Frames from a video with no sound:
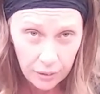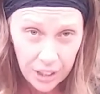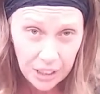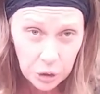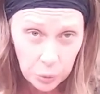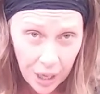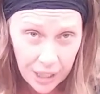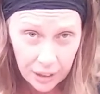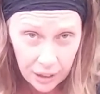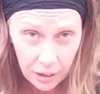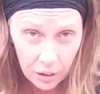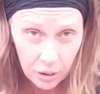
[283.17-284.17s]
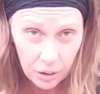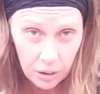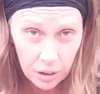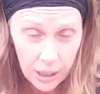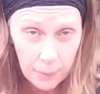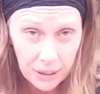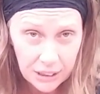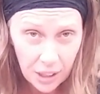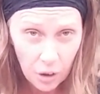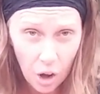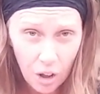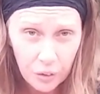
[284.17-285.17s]
This right here can be
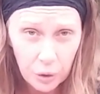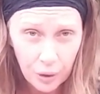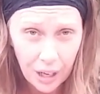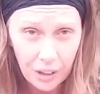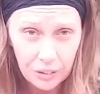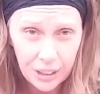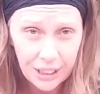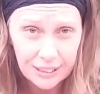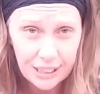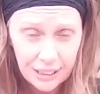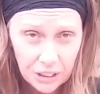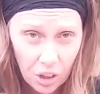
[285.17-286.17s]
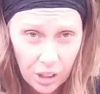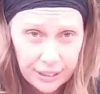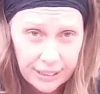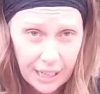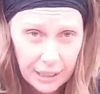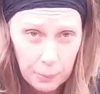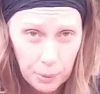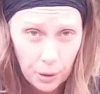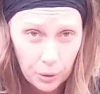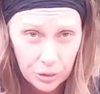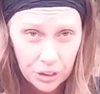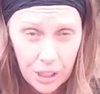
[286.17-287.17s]
done on the ground. Like I said, it's log stacking
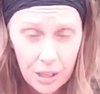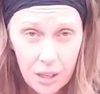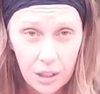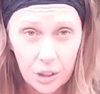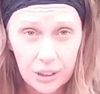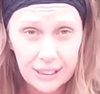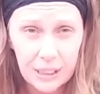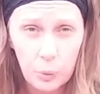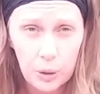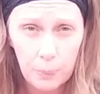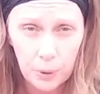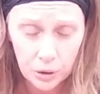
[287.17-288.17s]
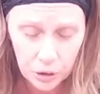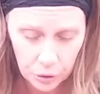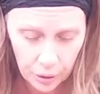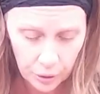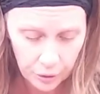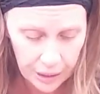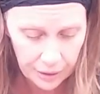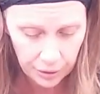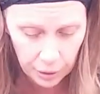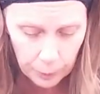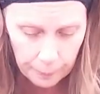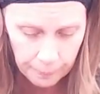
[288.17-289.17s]
pose. You can sit with a bolster underneath
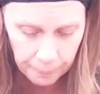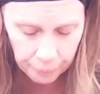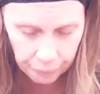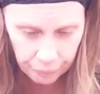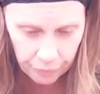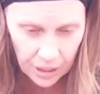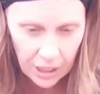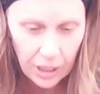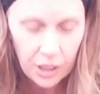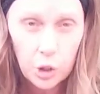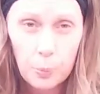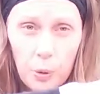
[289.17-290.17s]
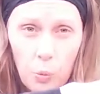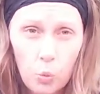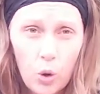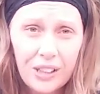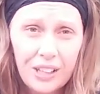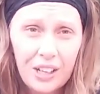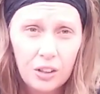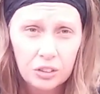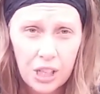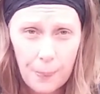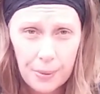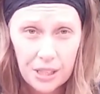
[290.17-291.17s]
you. You put one leg on
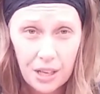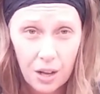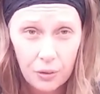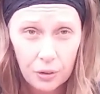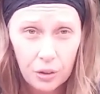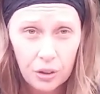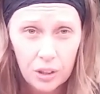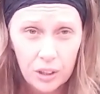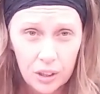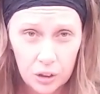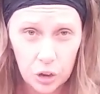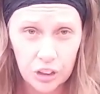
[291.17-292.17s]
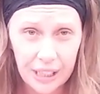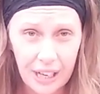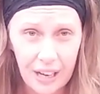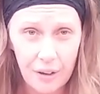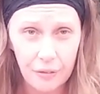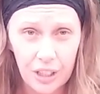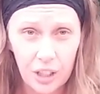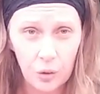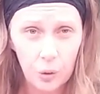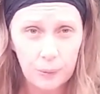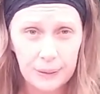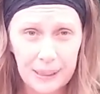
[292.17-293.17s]
top of the other. Just like I have here,
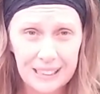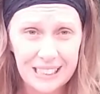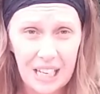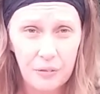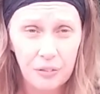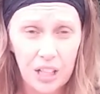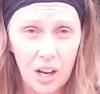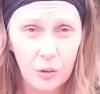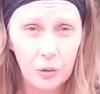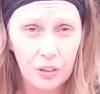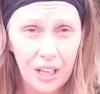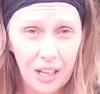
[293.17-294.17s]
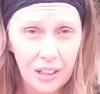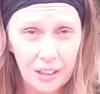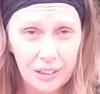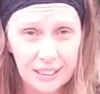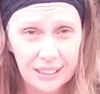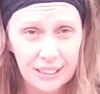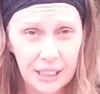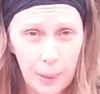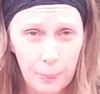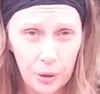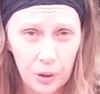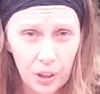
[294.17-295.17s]
it was as if the under leg, this is the
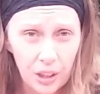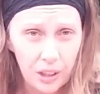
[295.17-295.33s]
upper